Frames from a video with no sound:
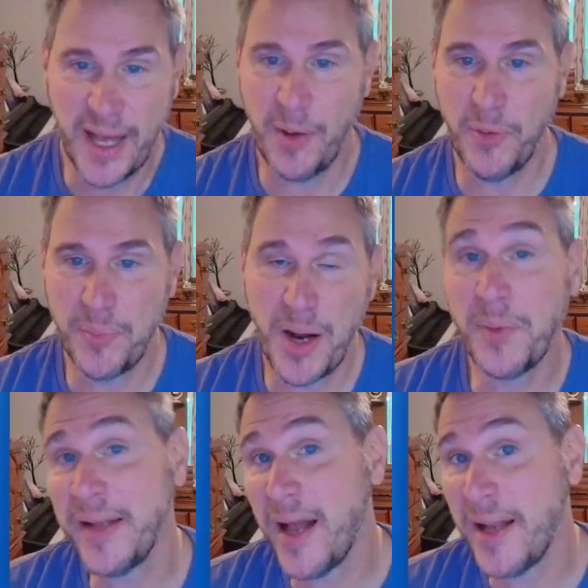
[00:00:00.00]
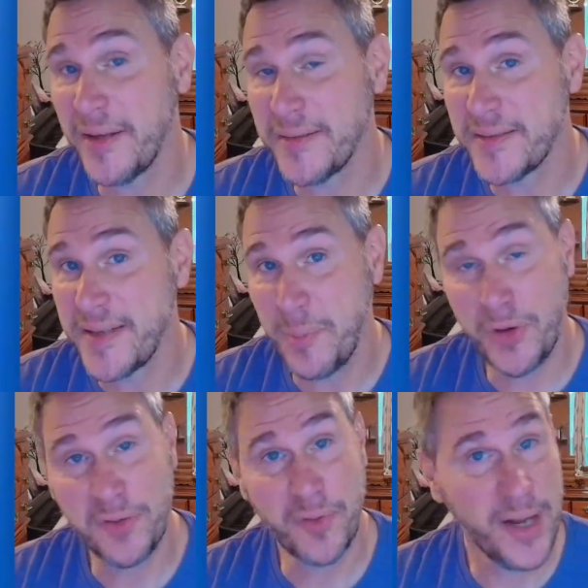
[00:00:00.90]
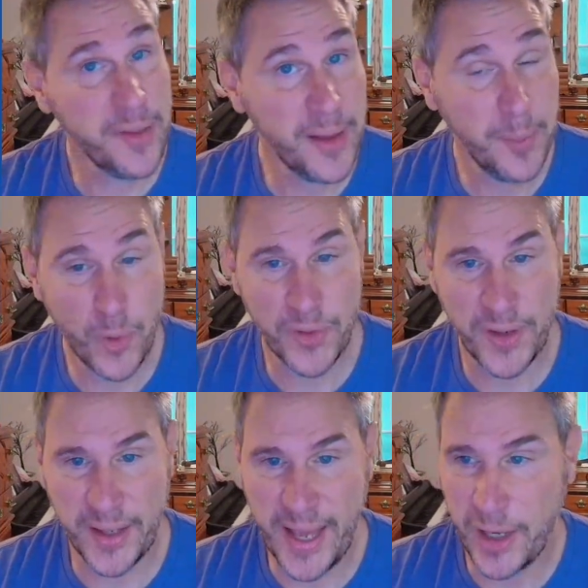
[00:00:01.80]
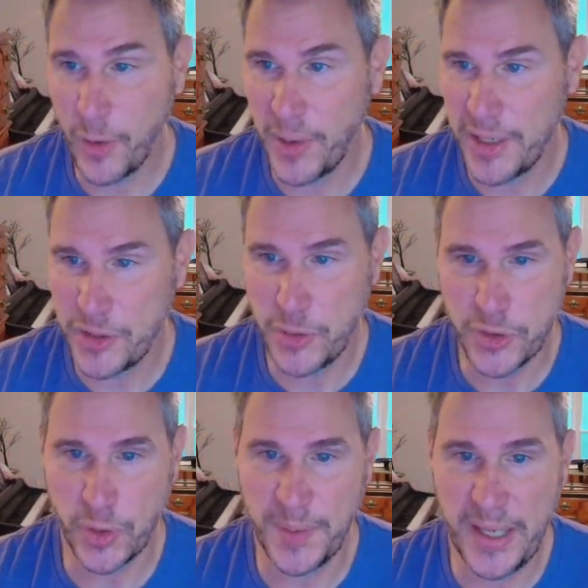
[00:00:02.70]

I would probably not stay put for anything more than a Category 2 storm.